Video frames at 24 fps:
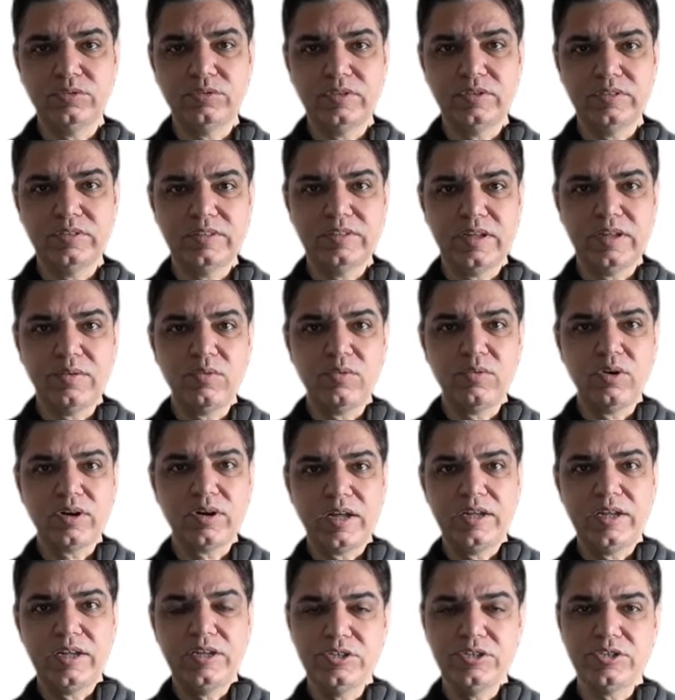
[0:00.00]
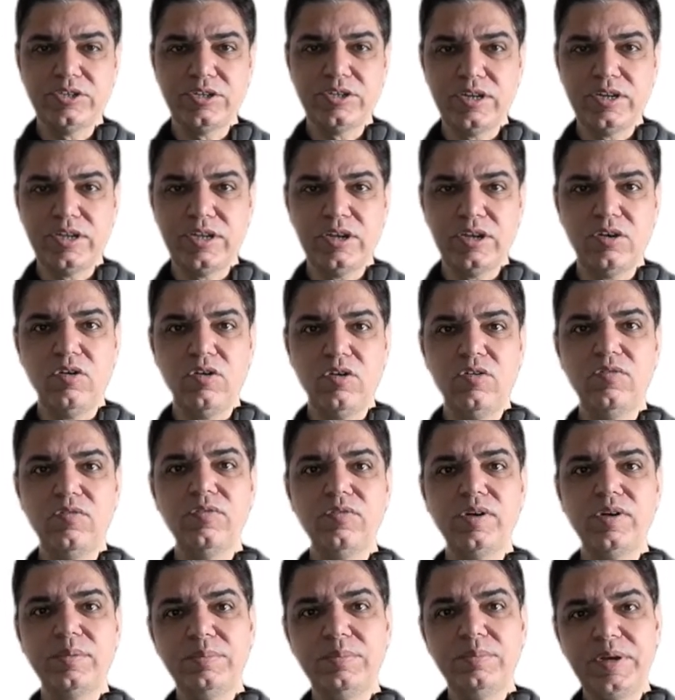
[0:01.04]
they have got a history of
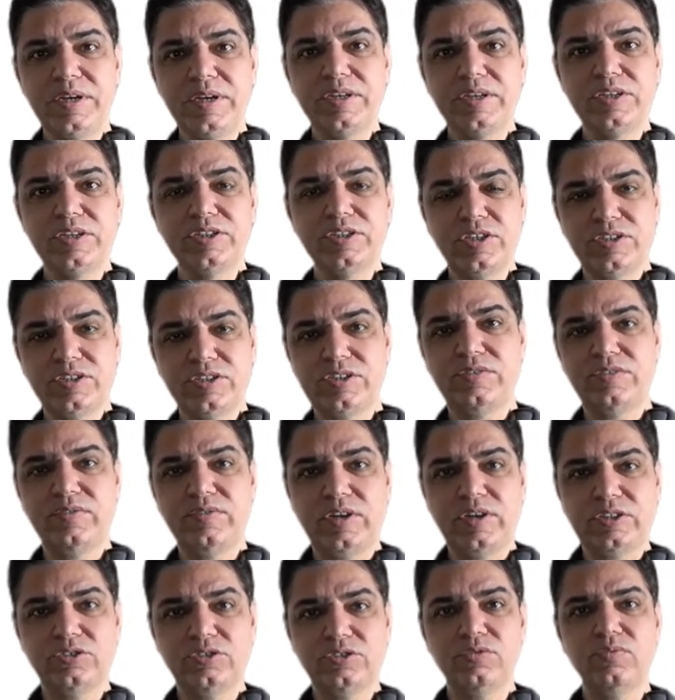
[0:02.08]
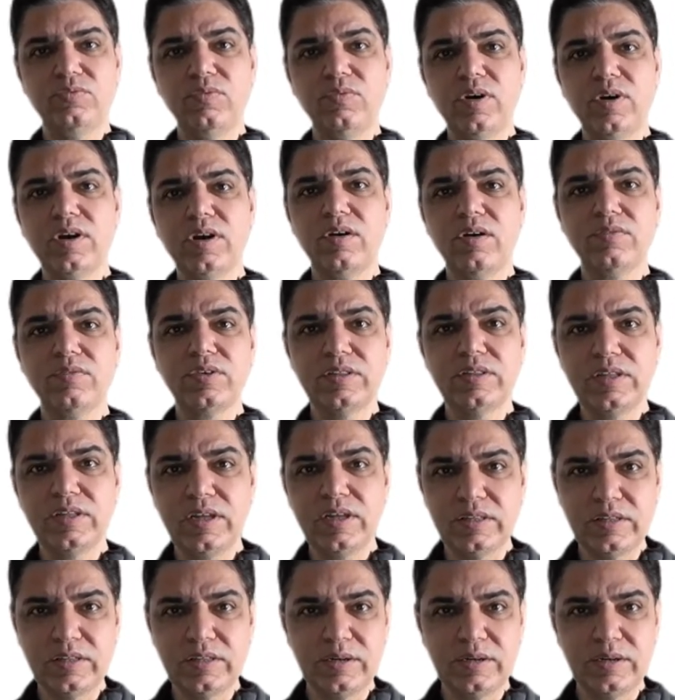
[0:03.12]
repeated chest infections of one after the other.